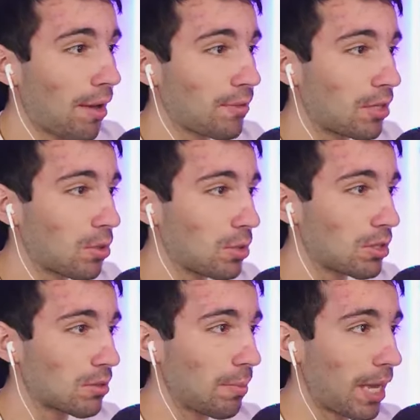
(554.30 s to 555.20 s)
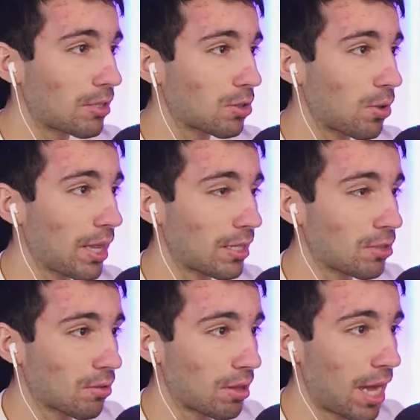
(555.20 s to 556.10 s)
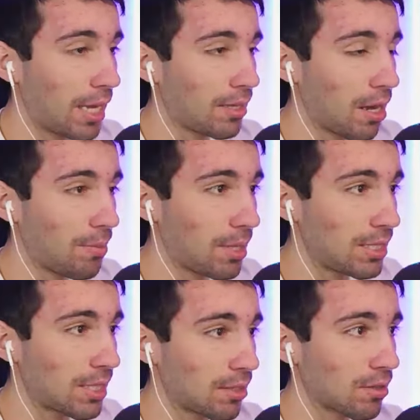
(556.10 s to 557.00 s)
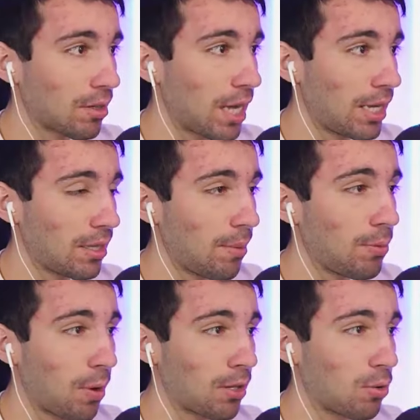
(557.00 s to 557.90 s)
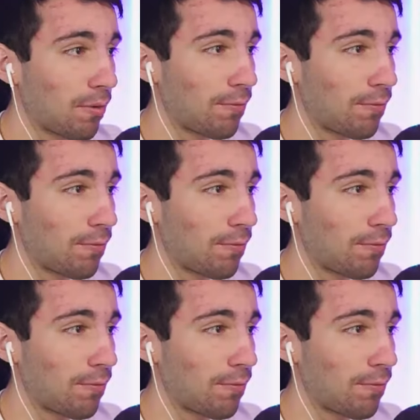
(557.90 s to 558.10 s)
have to do is just make sure that you're lined up. These stairs are lined up. You want to do a